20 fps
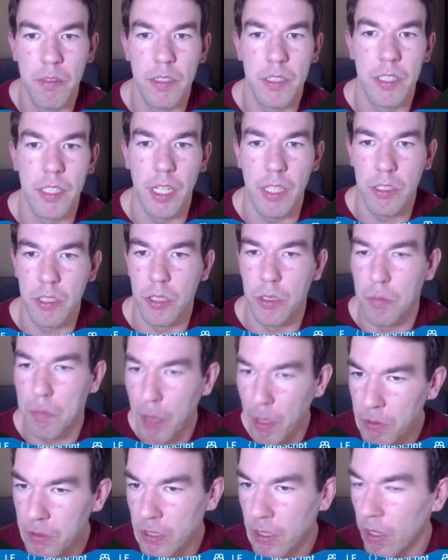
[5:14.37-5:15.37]
set to
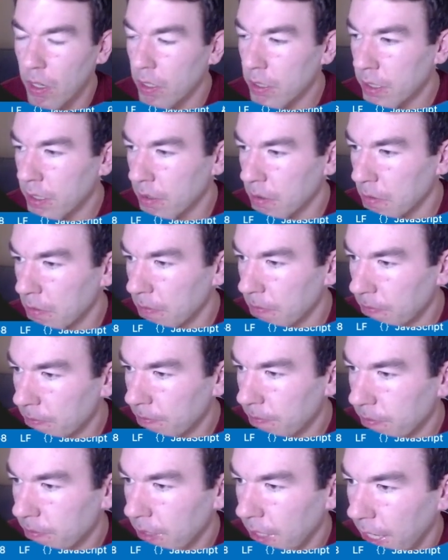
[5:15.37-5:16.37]
posthog,
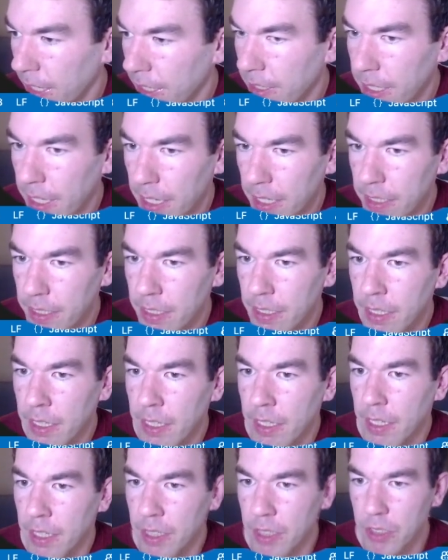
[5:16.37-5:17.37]
and then
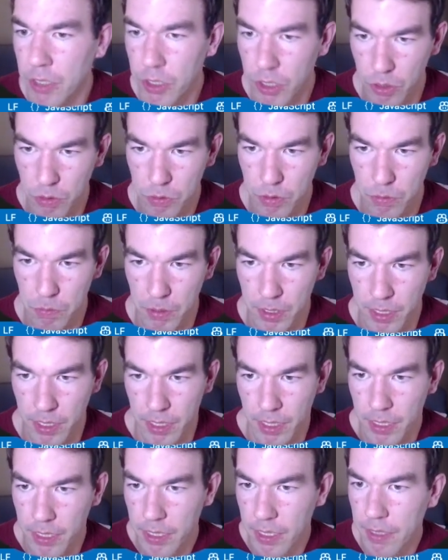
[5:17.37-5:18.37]
the children
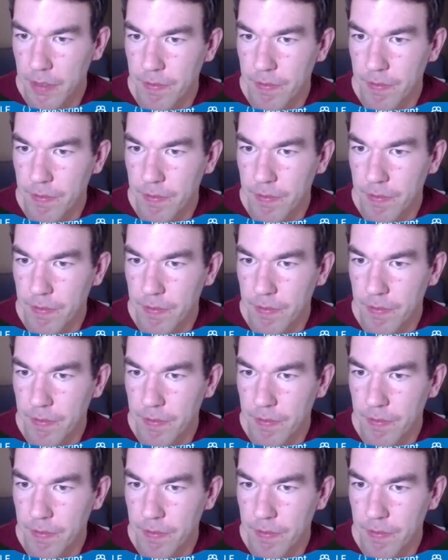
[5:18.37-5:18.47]
within it.